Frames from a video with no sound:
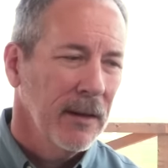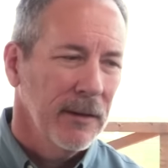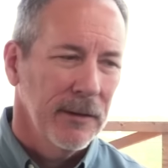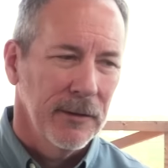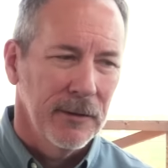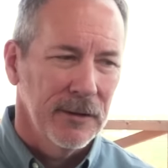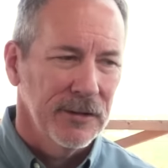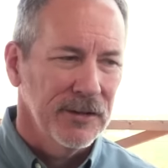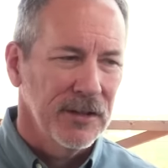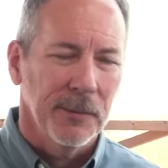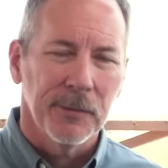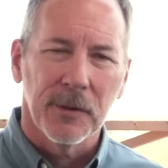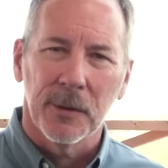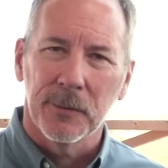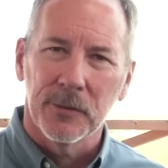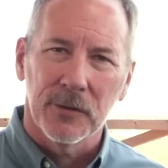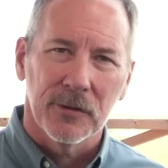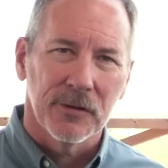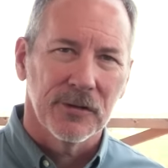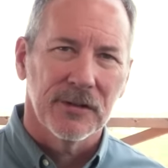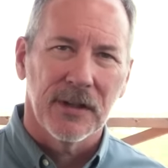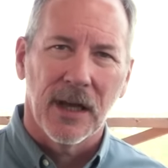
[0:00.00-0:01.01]
Their symptoms
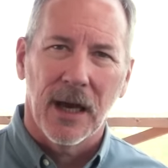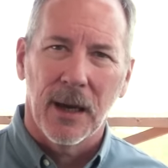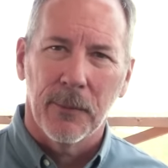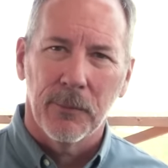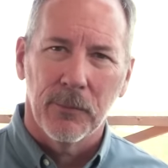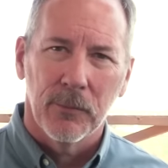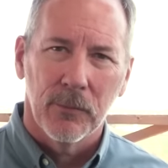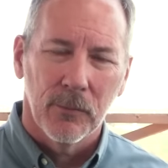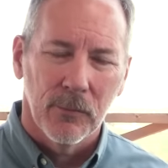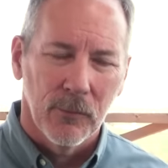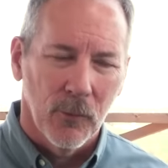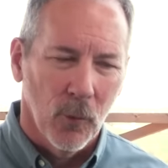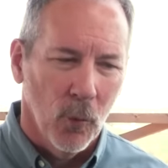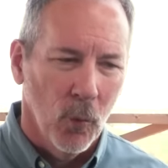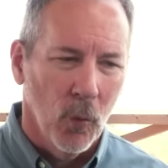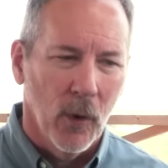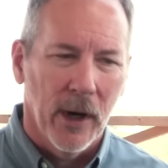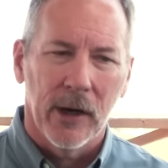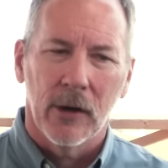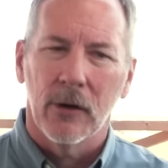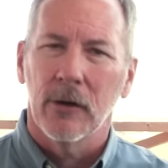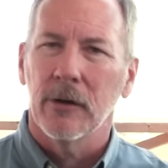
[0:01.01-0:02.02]
will stop
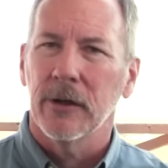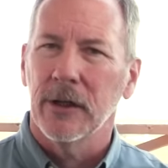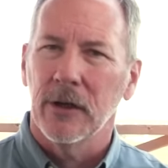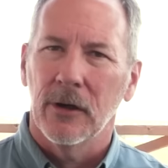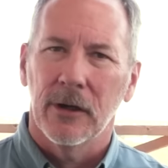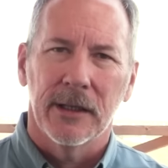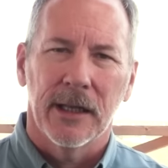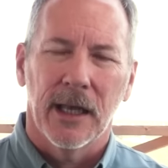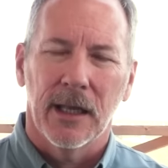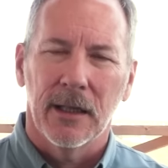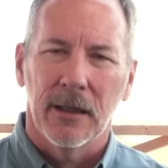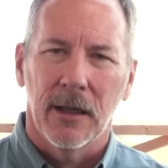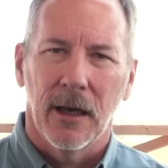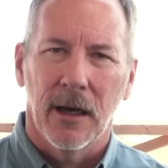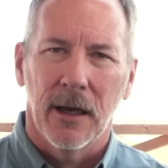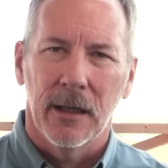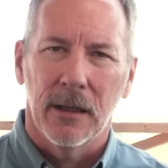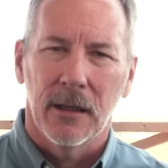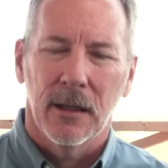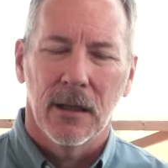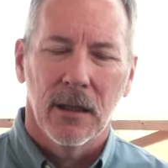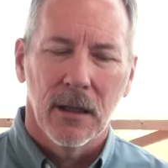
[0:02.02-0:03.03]
way early on that line,